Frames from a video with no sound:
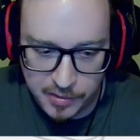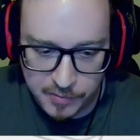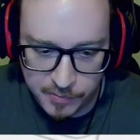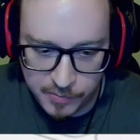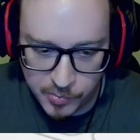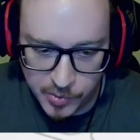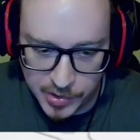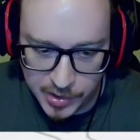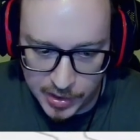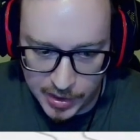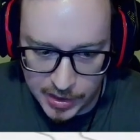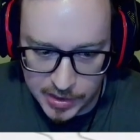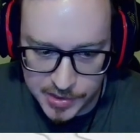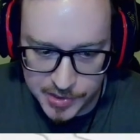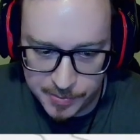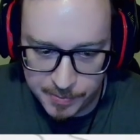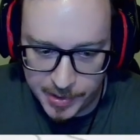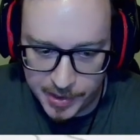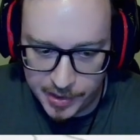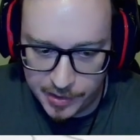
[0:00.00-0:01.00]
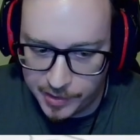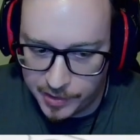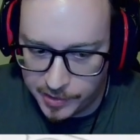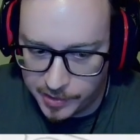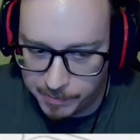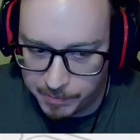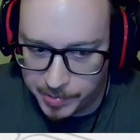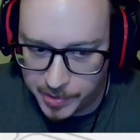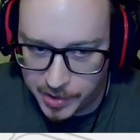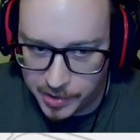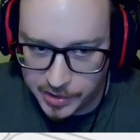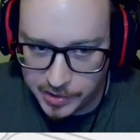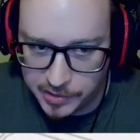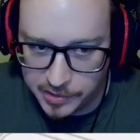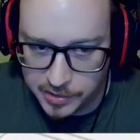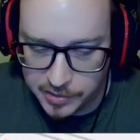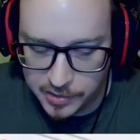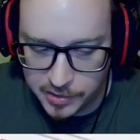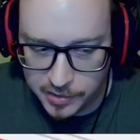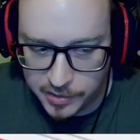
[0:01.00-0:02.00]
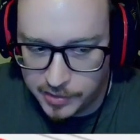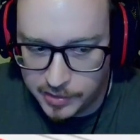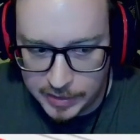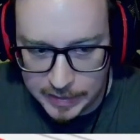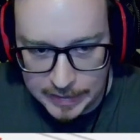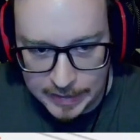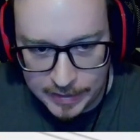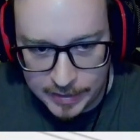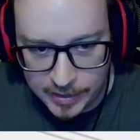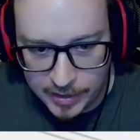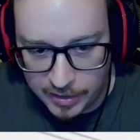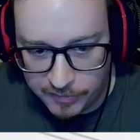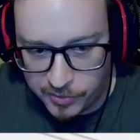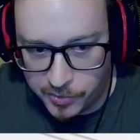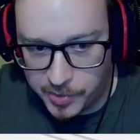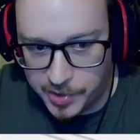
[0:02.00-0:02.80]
With an ace in my hand, I'm blocking everyone